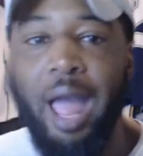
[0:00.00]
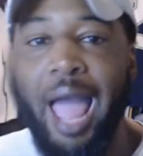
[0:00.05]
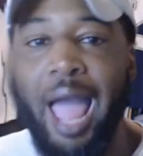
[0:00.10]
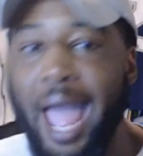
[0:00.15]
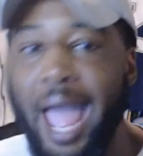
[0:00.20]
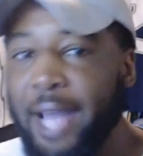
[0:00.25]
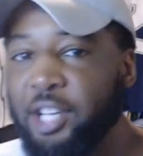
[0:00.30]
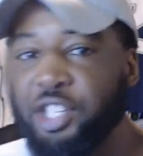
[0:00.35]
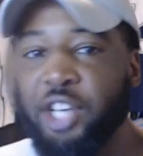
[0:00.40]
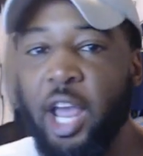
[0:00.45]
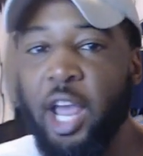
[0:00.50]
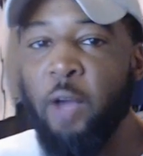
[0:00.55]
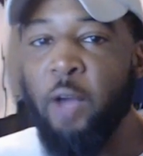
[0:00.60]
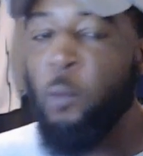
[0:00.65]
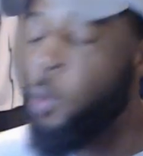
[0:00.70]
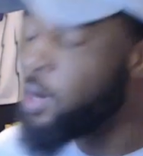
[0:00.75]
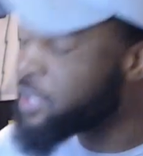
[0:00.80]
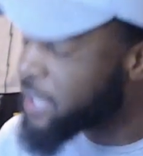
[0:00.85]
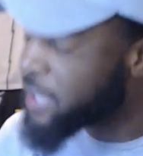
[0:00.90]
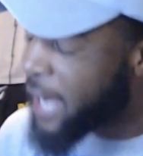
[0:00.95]
And Shai
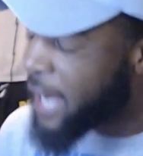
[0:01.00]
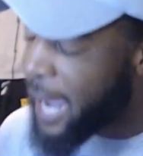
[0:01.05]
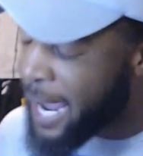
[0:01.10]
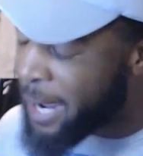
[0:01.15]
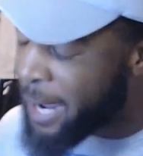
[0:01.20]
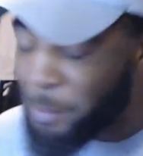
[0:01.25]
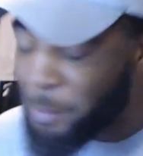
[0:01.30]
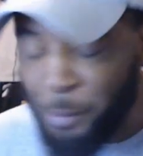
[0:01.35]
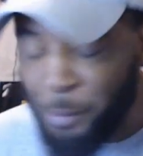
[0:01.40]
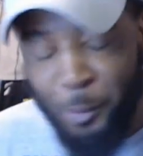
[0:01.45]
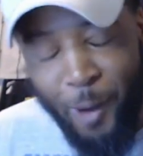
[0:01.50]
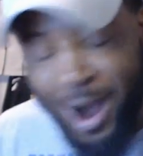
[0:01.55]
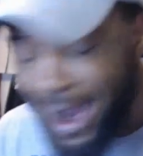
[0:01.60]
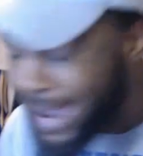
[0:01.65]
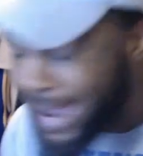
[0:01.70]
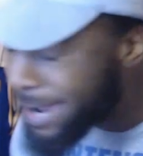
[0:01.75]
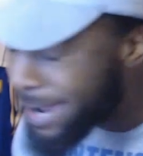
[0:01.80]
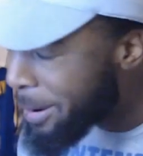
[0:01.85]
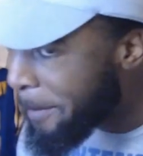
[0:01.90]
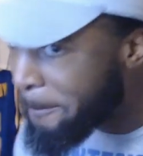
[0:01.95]
Warts came
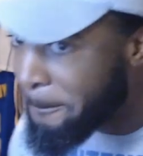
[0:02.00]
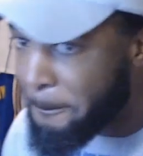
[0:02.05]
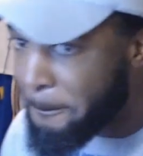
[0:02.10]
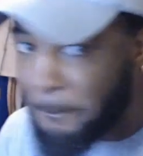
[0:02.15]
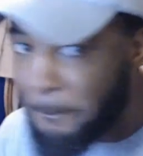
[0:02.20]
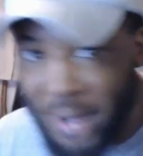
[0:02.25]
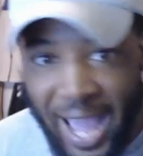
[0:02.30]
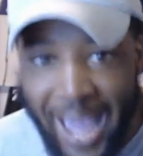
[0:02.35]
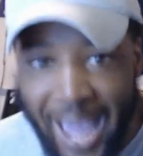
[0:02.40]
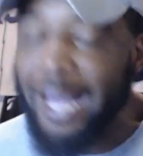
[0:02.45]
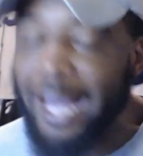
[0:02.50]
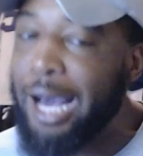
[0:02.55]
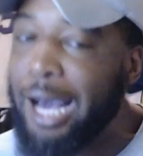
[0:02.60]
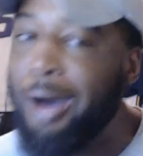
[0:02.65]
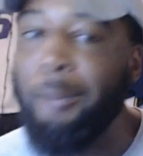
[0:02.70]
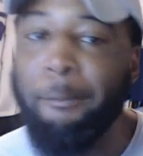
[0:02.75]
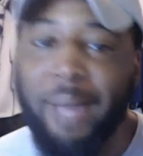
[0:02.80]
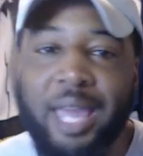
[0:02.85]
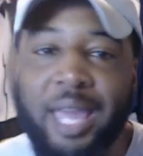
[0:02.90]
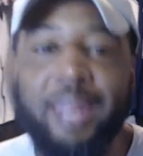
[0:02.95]
right back
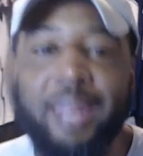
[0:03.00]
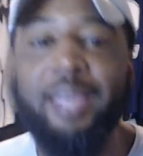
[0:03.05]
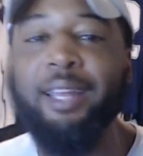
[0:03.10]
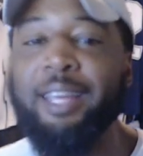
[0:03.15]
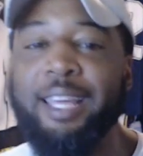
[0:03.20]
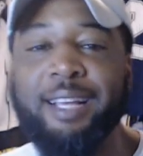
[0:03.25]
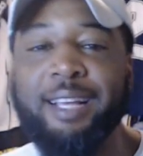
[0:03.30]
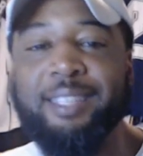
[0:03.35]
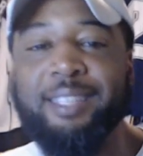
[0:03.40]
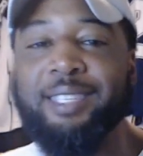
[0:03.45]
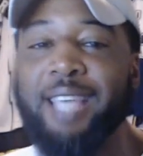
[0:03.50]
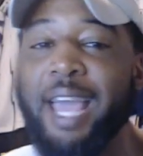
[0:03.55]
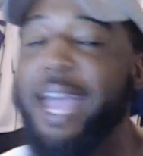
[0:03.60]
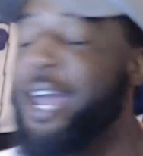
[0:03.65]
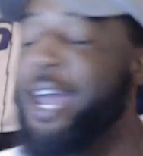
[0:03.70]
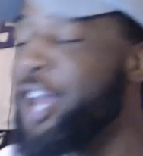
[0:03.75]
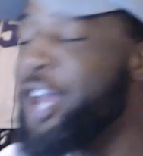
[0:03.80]
immediately and said,